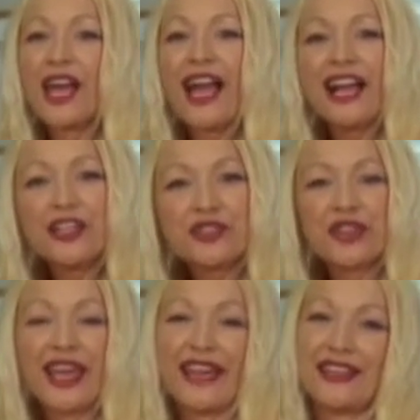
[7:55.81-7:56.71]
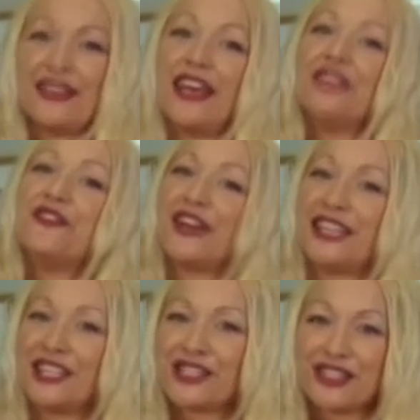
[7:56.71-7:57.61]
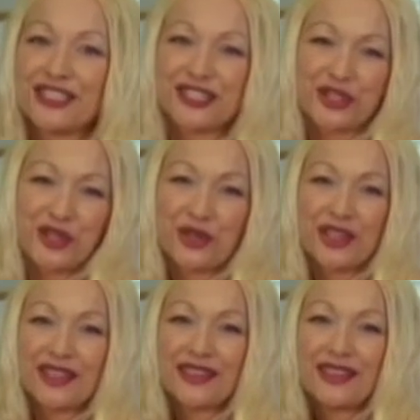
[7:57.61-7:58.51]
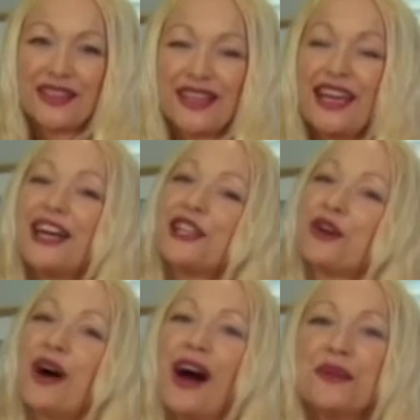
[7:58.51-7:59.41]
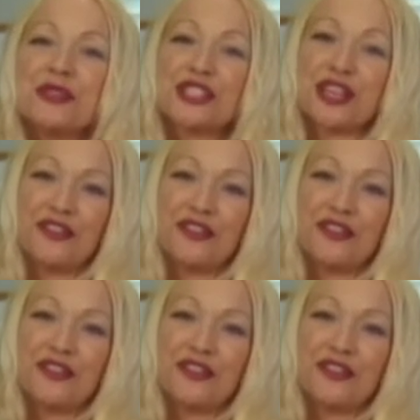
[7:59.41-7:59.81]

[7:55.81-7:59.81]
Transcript: educated, and financially secure? Hello, I'm Michelle